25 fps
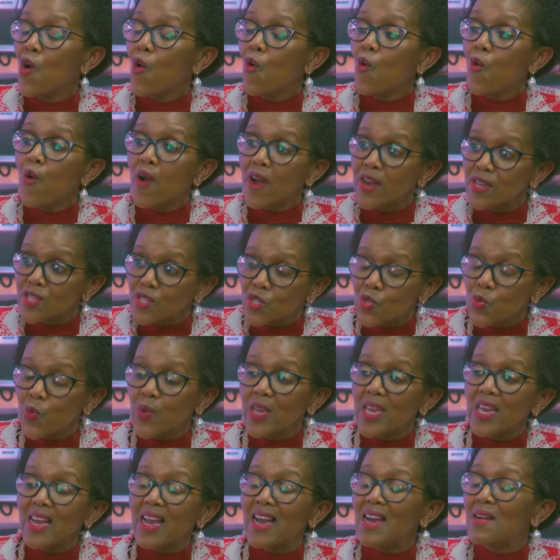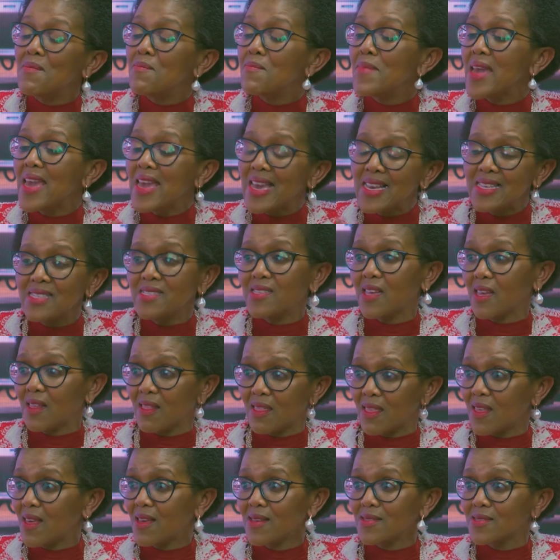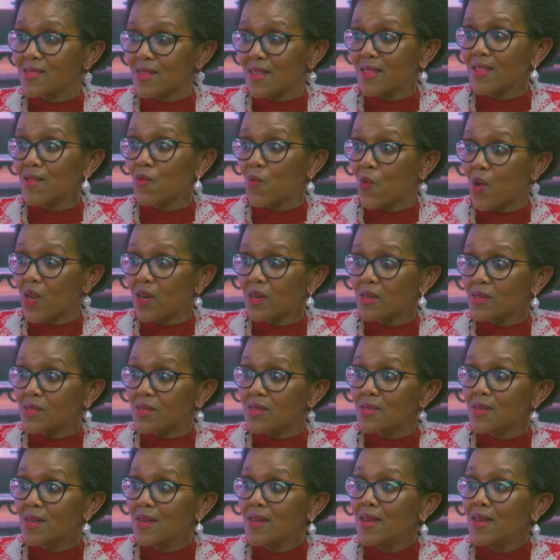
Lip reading: who are doing amazing things in the world,